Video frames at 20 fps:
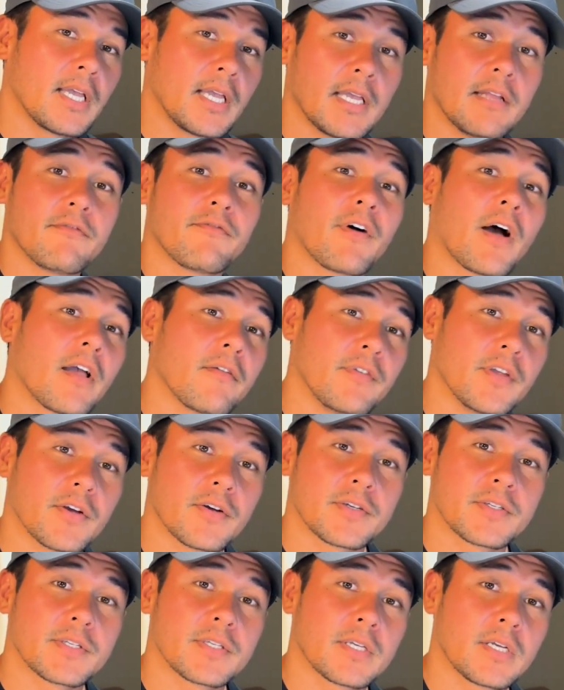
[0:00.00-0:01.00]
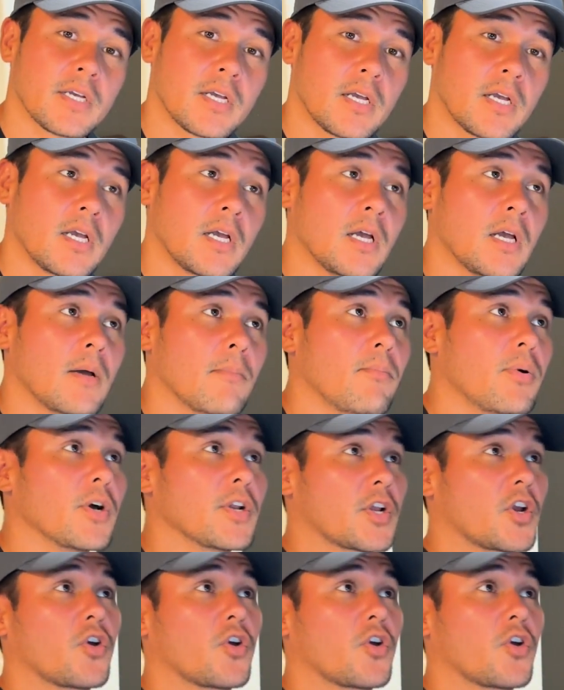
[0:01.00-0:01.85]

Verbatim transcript: in five years but